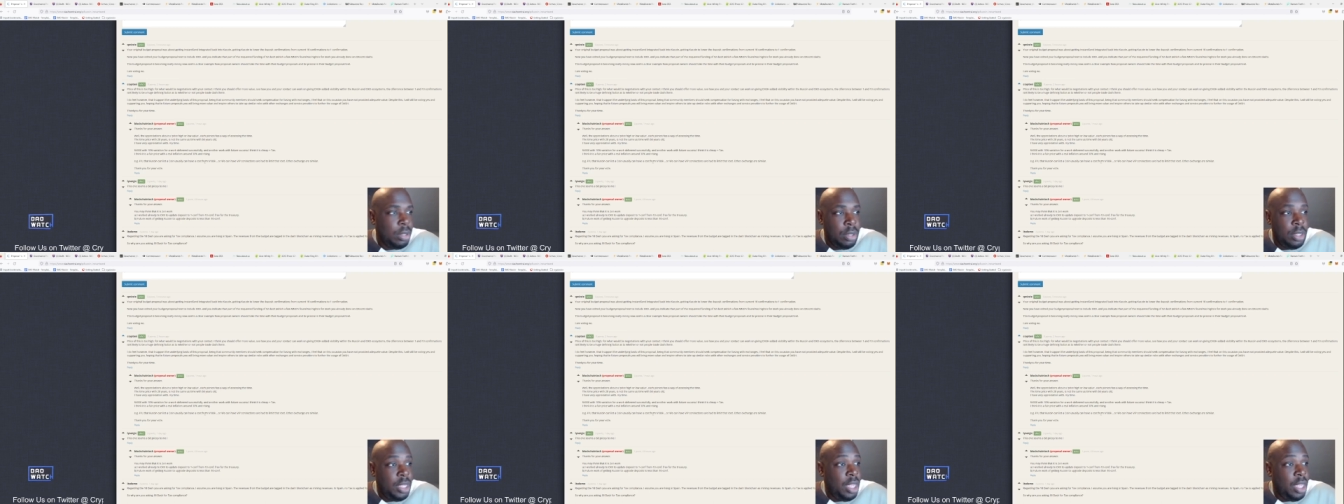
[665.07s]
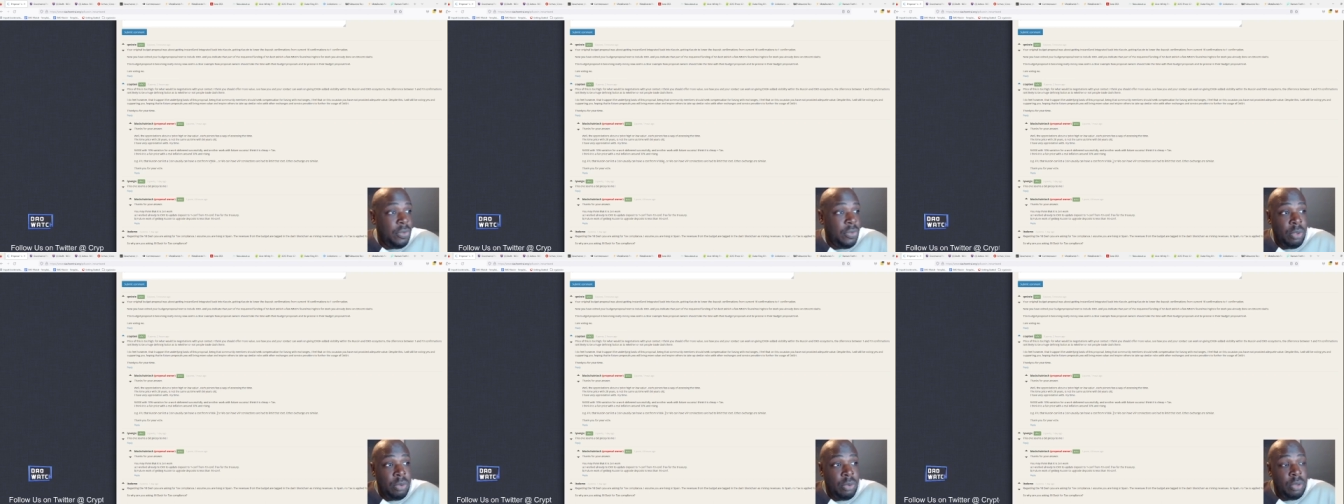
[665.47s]
Yeah,
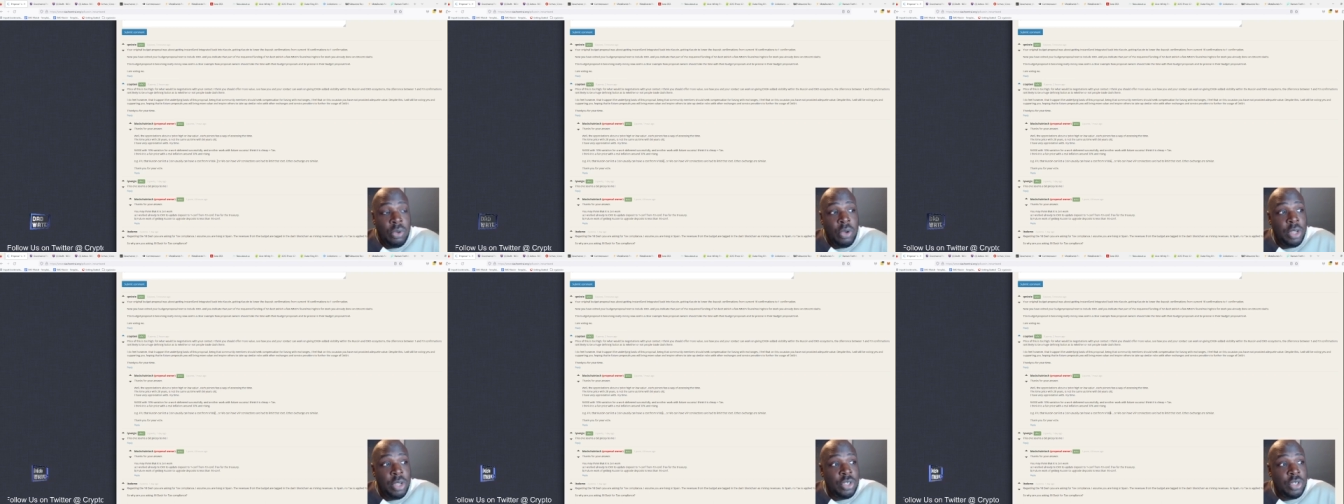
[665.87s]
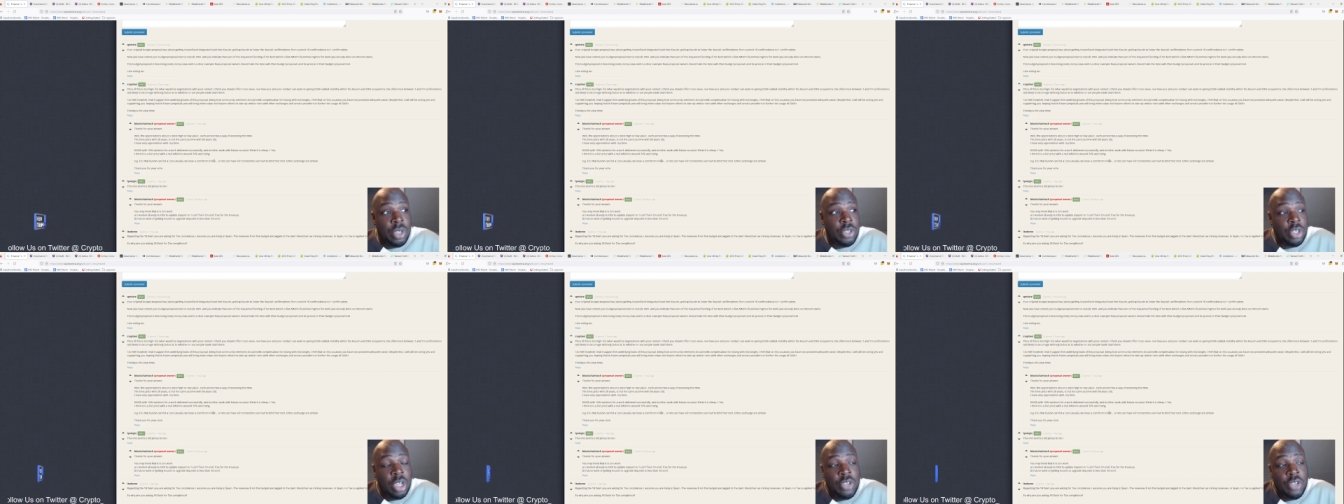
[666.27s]
so KuCoin
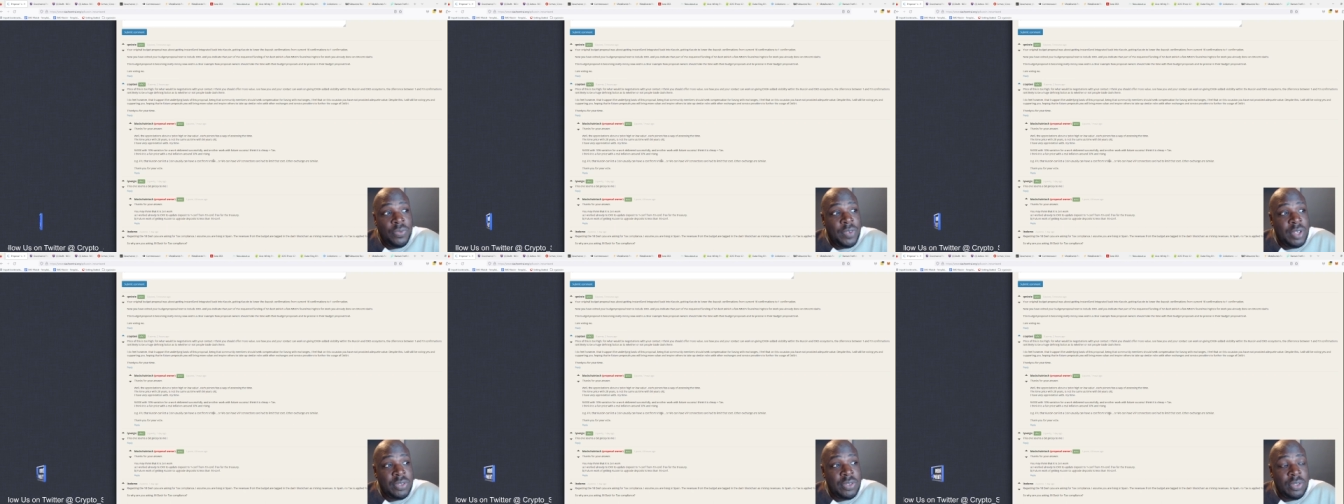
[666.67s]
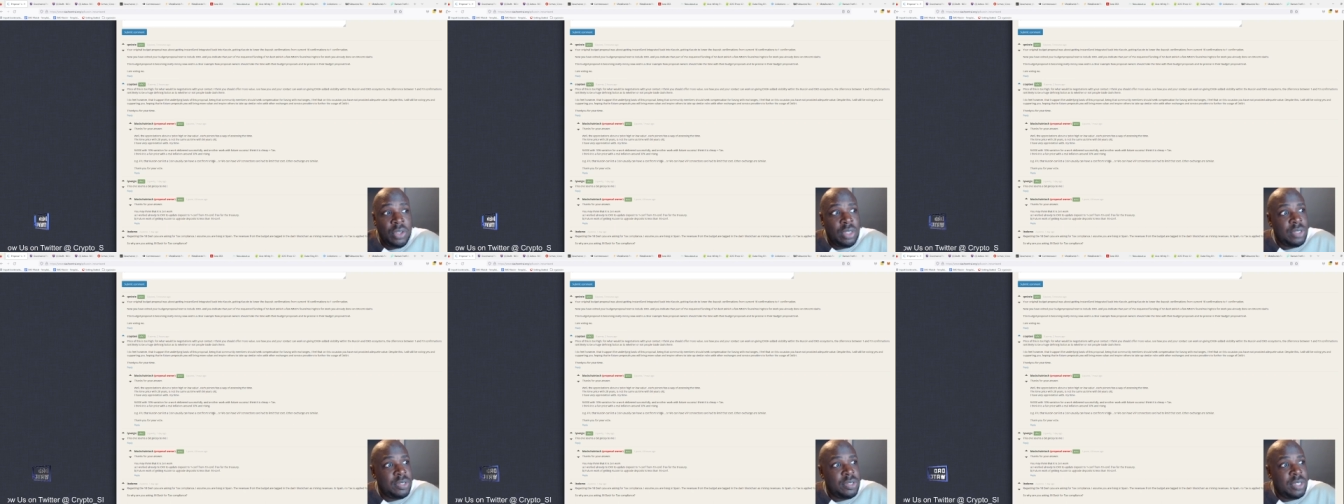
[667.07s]
charge one hundred thousand
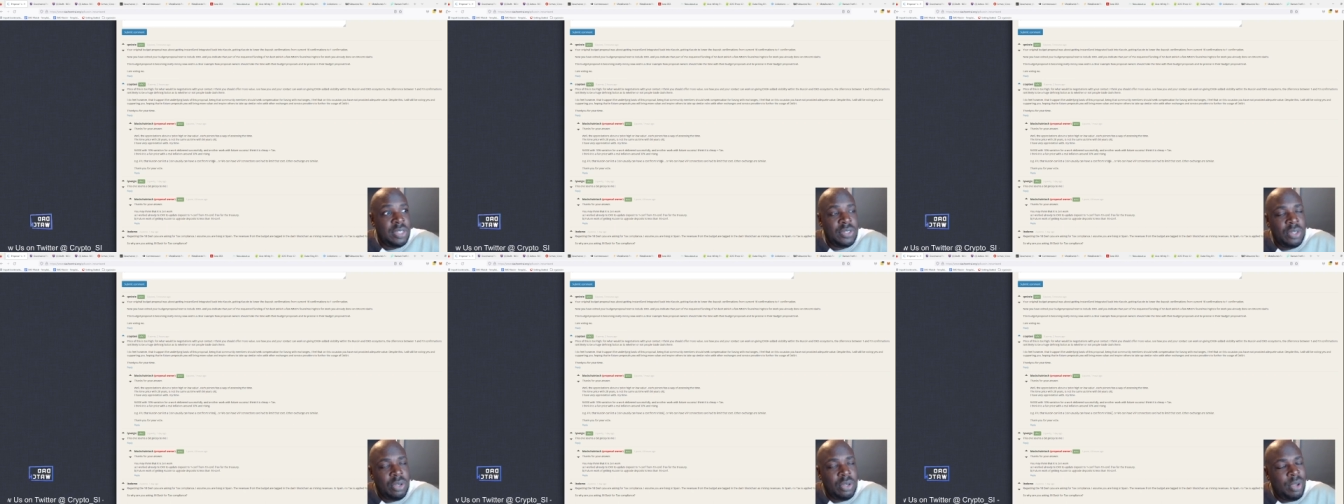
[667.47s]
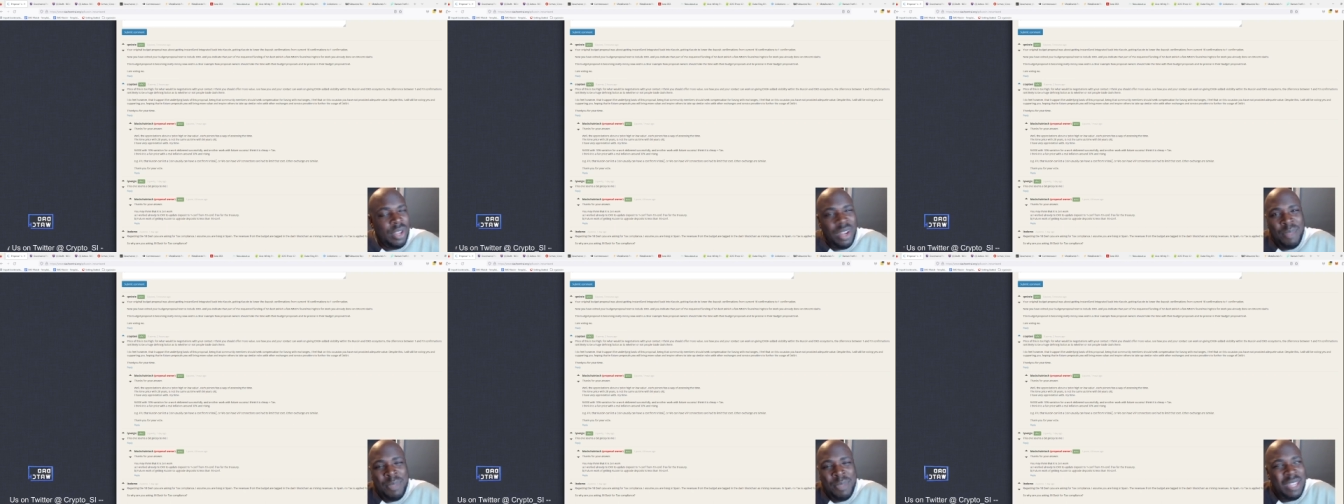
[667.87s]
dollars to list a
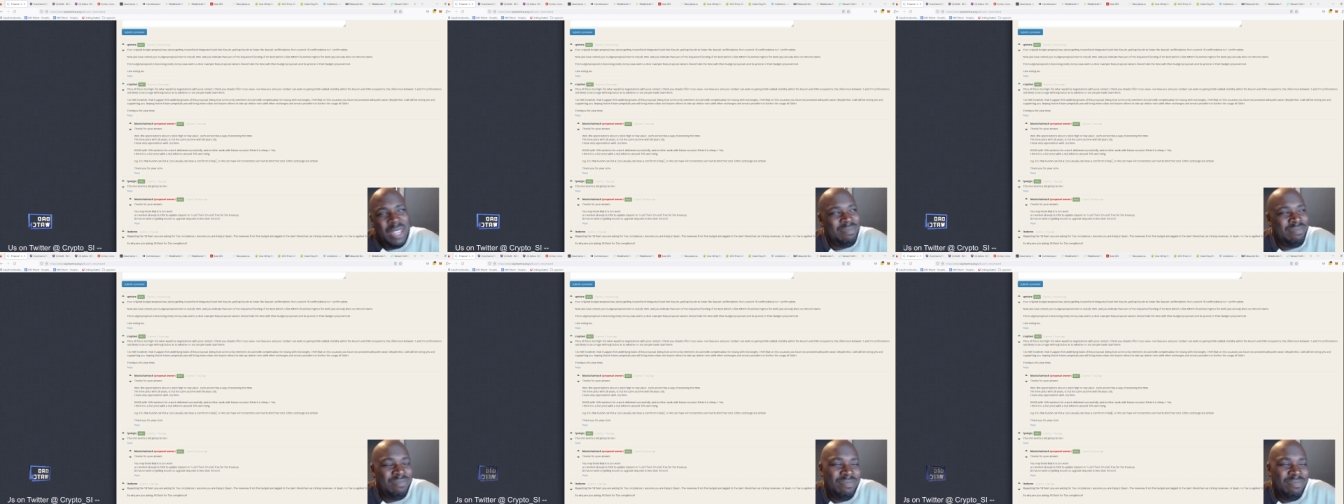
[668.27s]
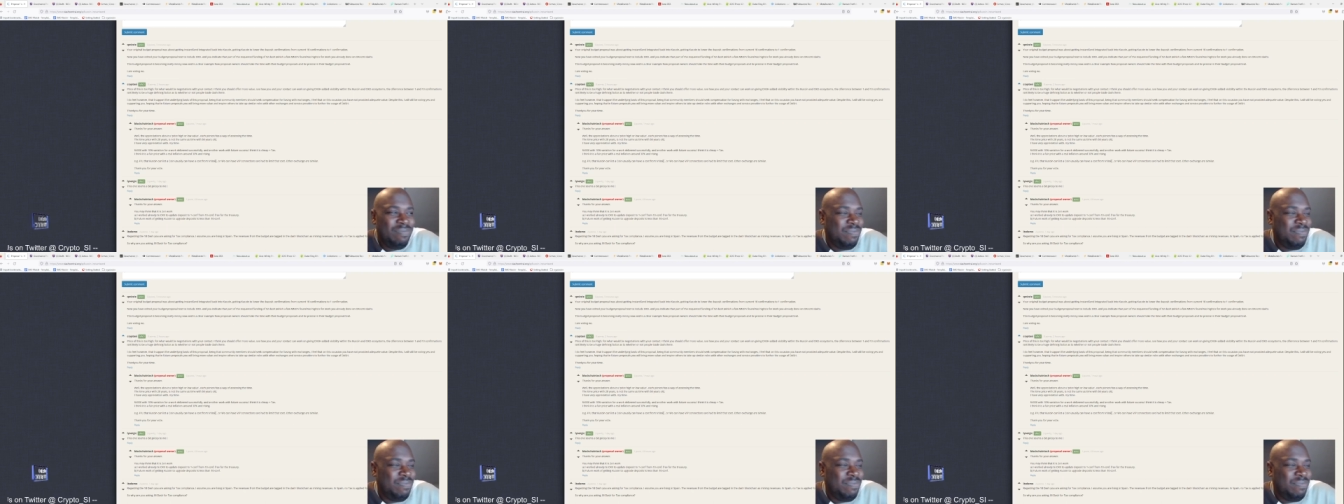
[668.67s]
coin. I mean,